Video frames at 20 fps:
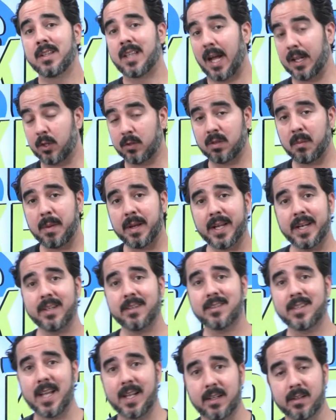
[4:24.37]
That doesn't make
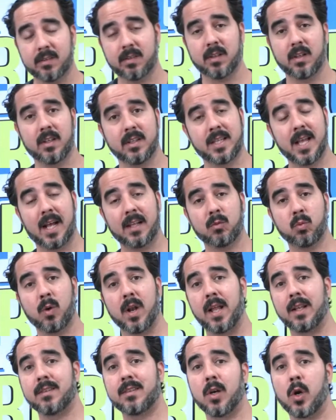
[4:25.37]
any sense. That's
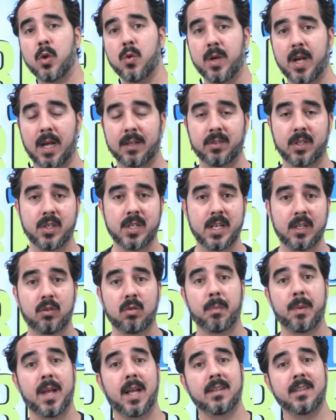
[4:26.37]
when I tell you guys that you need
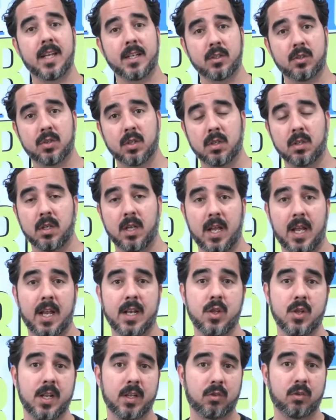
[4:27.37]
to pay attention
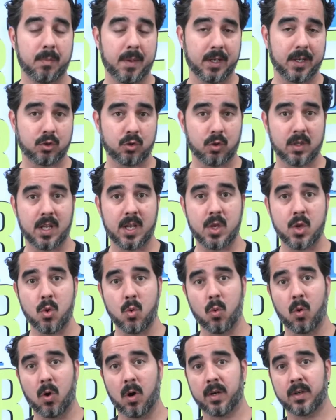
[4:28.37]
and you need to make sure that
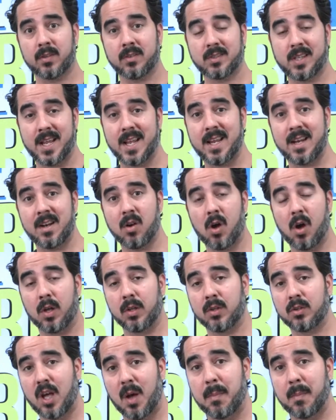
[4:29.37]
you are staying
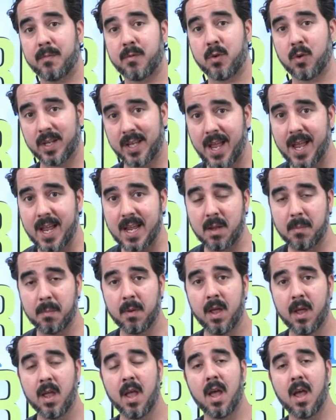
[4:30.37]
on top of your
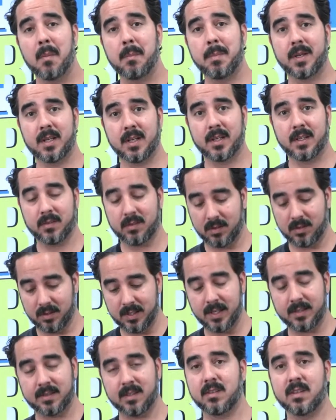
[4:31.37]
game, because
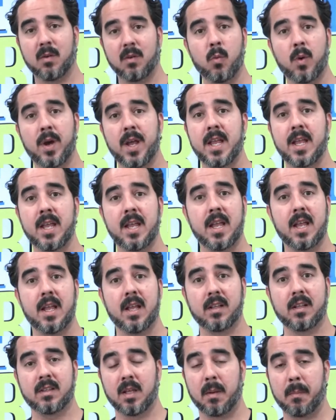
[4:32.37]
this is the way
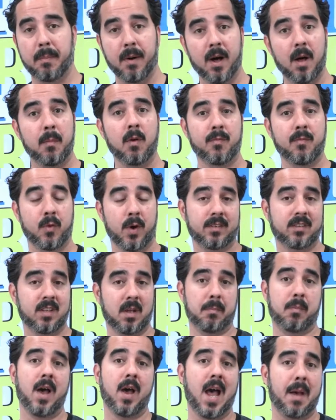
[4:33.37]
the bubble, for
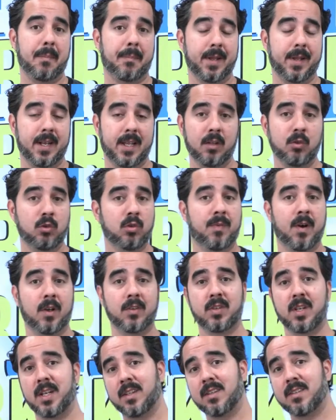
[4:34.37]
example, happened in
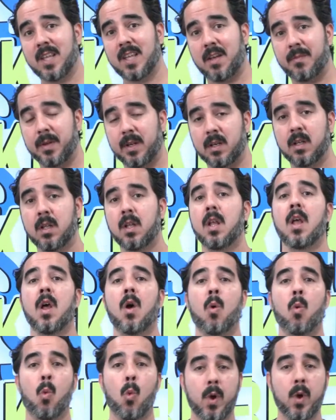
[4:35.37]
2007
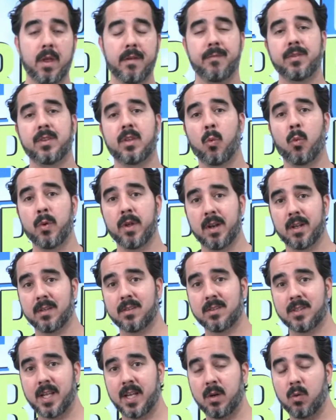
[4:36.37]
with the real
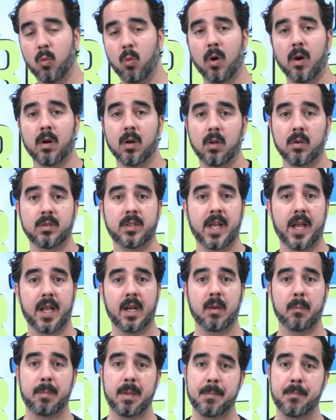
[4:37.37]
estate world,
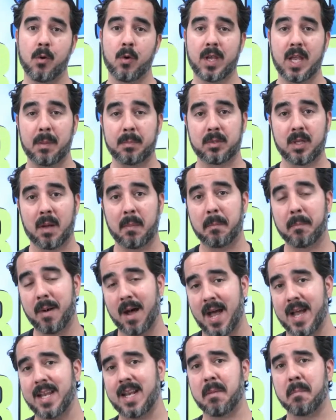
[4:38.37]
that people kept on
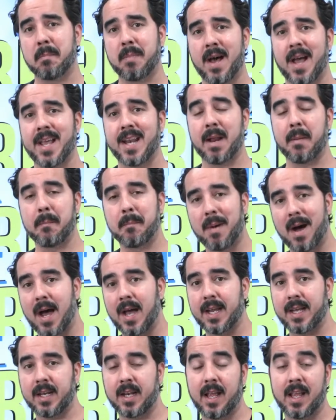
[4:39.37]
buying and buying and
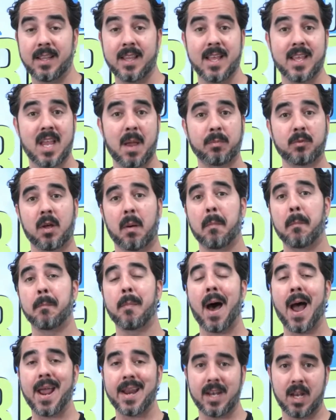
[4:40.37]
buying, and they kept on
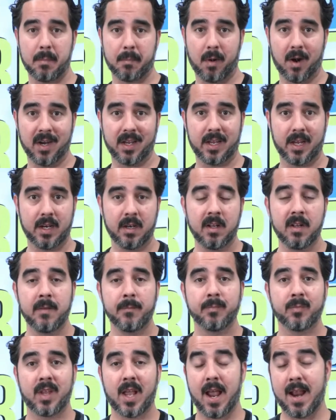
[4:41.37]
buying the market
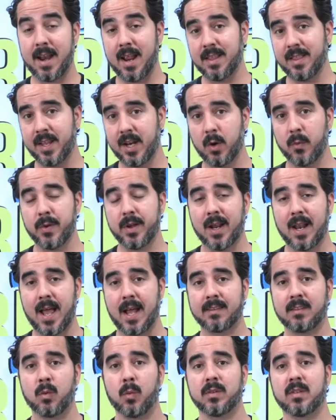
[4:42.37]
and they didn't
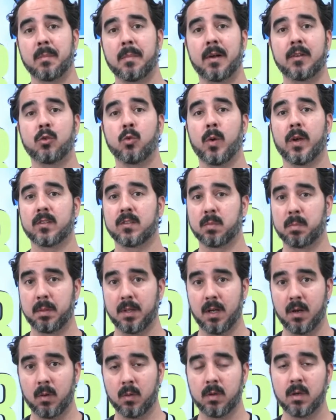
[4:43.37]
realize it was about to
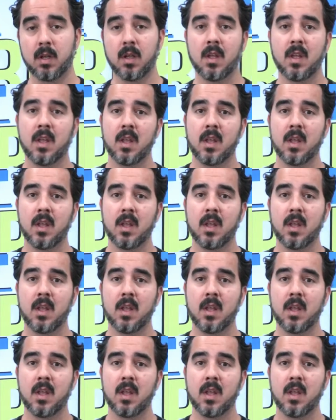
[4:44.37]
explode.